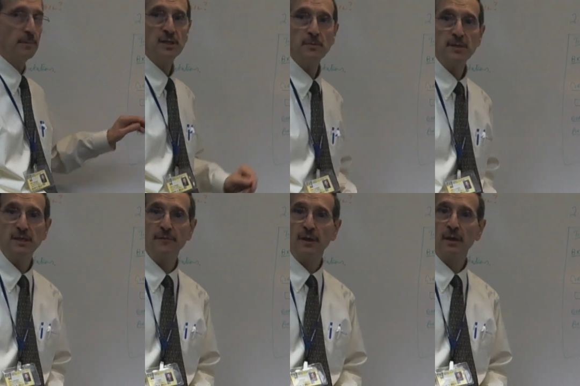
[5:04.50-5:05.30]
to be
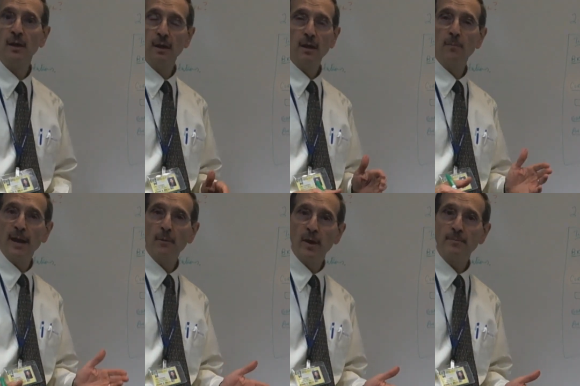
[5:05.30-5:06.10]
specific
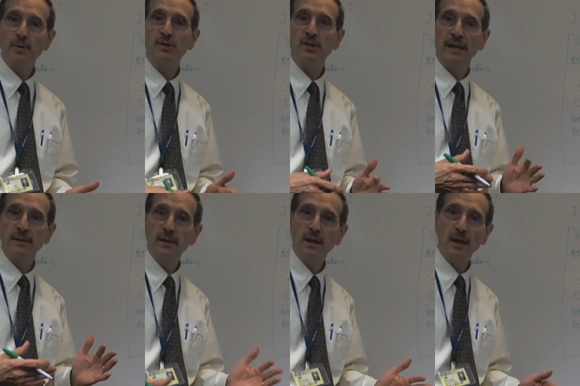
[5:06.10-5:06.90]
by what
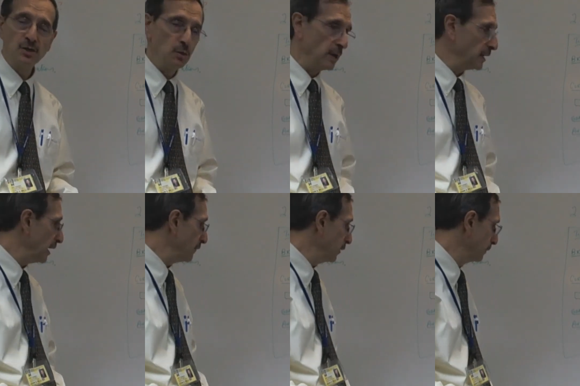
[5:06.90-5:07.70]
percent, to what
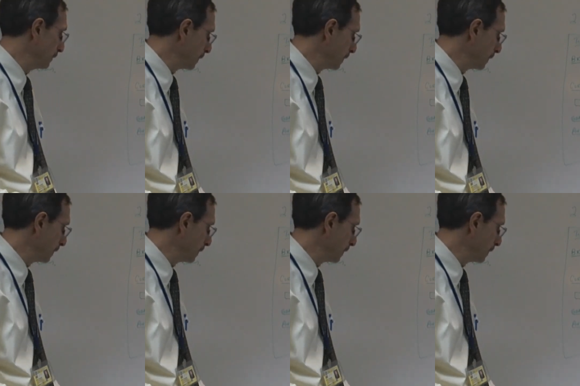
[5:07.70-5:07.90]
level.